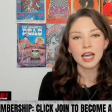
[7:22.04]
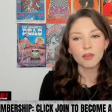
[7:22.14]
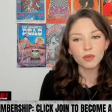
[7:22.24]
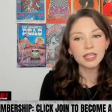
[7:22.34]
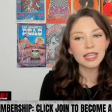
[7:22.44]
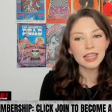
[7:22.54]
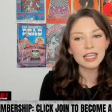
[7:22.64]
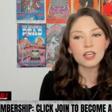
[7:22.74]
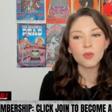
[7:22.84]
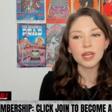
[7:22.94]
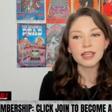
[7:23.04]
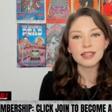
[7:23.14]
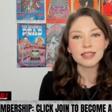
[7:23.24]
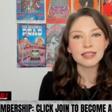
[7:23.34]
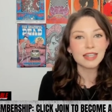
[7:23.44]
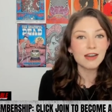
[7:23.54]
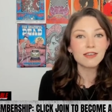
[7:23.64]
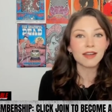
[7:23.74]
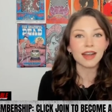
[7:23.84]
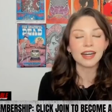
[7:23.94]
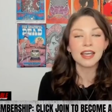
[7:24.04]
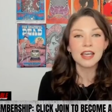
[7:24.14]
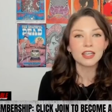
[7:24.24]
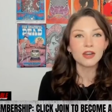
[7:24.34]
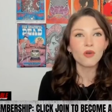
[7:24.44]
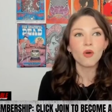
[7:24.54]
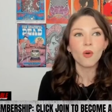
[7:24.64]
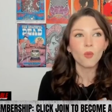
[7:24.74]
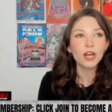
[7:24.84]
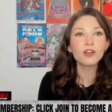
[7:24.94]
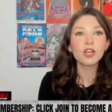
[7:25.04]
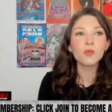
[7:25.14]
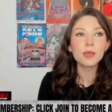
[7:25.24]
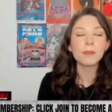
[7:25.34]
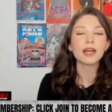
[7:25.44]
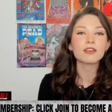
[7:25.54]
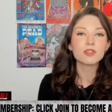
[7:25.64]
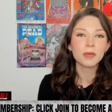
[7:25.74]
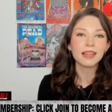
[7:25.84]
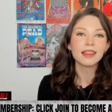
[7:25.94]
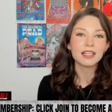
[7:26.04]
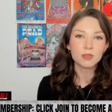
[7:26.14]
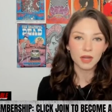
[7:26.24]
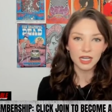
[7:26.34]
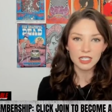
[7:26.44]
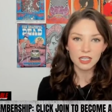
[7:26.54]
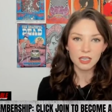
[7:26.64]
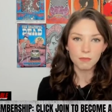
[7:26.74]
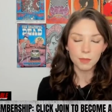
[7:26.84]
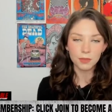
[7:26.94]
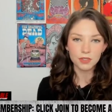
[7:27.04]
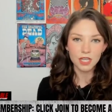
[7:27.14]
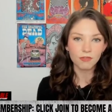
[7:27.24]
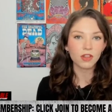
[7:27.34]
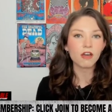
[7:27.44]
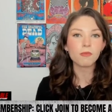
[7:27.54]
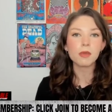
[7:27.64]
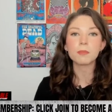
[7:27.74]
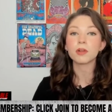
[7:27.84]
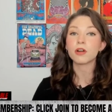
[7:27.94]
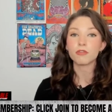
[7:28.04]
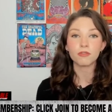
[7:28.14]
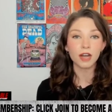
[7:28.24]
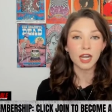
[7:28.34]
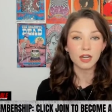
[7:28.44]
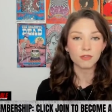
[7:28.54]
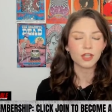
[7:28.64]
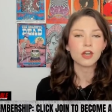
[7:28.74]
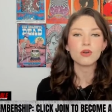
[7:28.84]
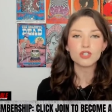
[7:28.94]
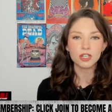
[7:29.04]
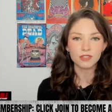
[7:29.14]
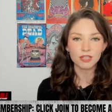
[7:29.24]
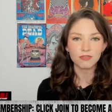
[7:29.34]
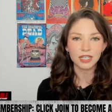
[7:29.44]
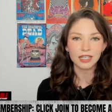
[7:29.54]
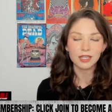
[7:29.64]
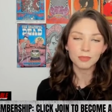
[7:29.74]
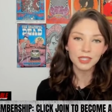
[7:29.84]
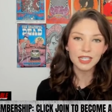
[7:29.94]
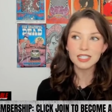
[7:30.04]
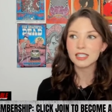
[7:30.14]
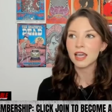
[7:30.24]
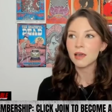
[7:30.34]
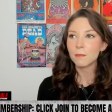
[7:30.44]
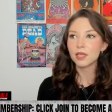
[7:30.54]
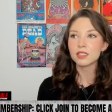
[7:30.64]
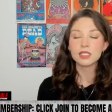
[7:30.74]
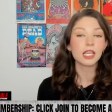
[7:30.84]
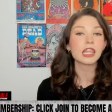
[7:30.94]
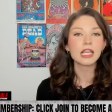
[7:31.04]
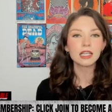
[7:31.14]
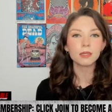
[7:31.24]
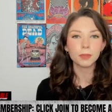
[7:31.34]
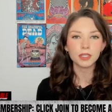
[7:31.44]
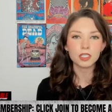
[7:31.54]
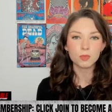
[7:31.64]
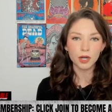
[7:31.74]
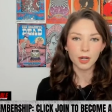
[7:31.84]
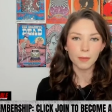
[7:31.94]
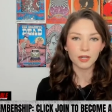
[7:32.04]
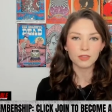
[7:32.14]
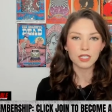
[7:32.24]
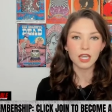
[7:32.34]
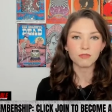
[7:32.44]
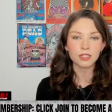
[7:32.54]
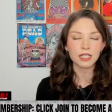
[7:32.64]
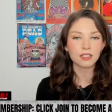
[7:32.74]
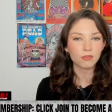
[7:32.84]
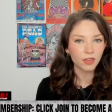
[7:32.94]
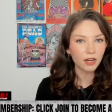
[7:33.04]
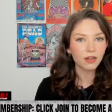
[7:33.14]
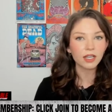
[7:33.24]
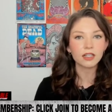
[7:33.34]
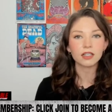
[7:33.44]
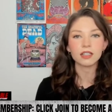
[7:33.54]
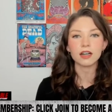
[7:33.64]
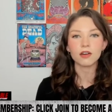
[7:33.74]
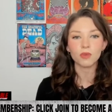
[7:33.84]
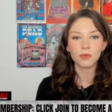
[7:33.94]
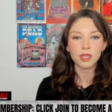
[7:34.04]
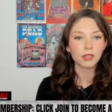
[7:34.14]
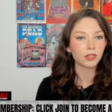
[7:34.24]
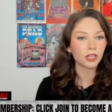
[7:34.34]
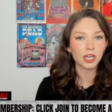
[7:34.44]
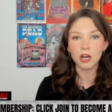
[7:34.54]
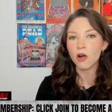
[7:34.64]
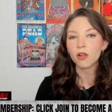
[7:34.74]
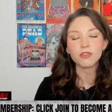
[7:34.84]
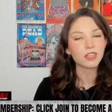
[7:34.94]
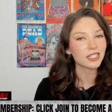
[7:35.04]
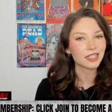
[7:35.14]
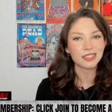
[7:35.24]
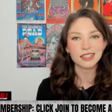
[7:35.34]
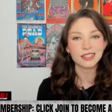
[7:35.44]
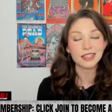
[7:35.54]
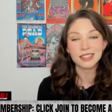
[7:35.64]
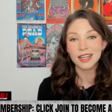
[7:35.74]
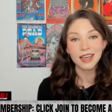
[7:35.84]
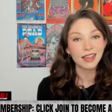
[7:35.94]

I really think we need to interrogate you know, where can we better spend this money to keep people safe? A lot of people are afraid of the notion of defunding the police because they think the police bring about safety. It's very clear when we look at all of these instances